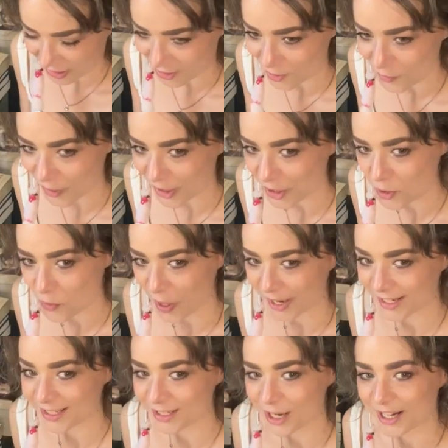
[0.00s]
And it's very
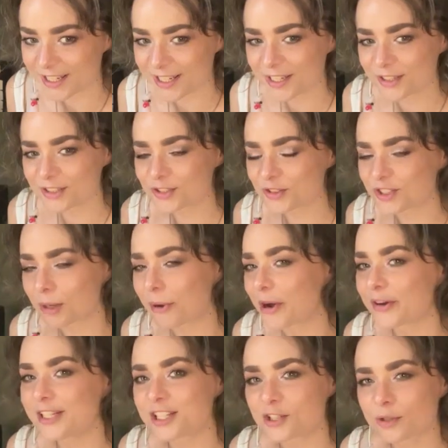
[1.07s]
quiet.
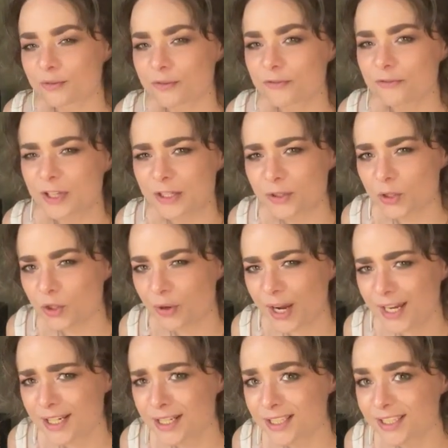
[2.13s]
Somehow it doesn't feel
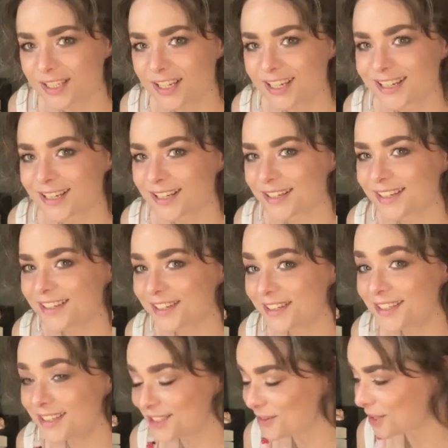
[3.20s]
quiet
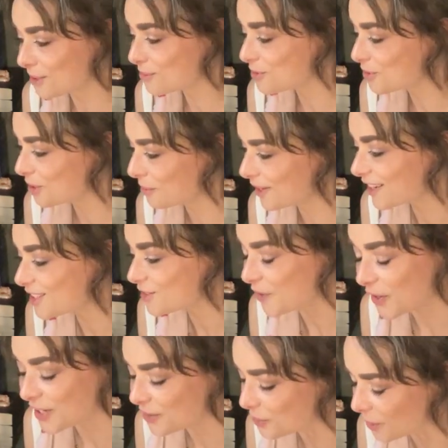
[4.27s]
here when I'm streaming. It's very